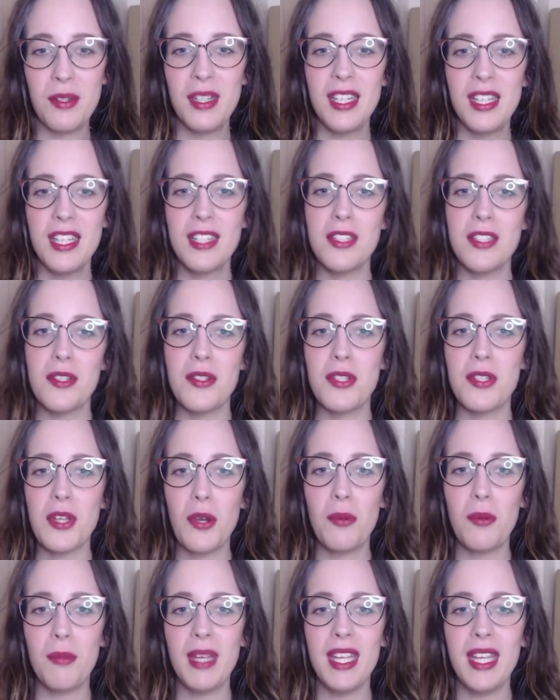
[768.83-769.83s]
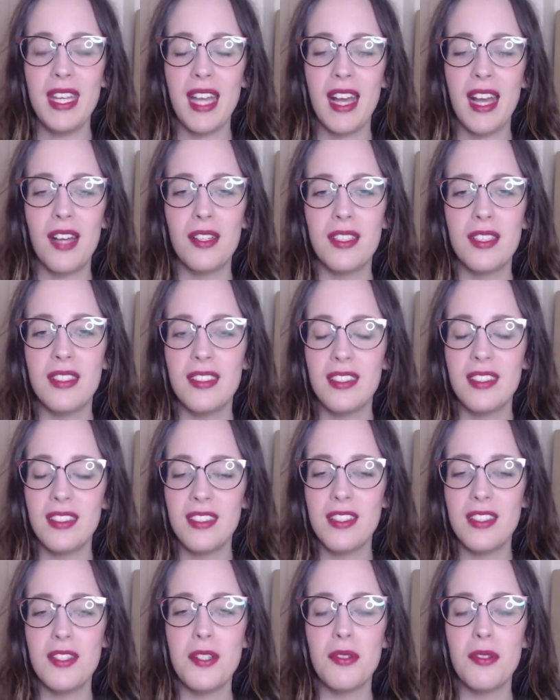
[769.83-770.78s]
show me how to do the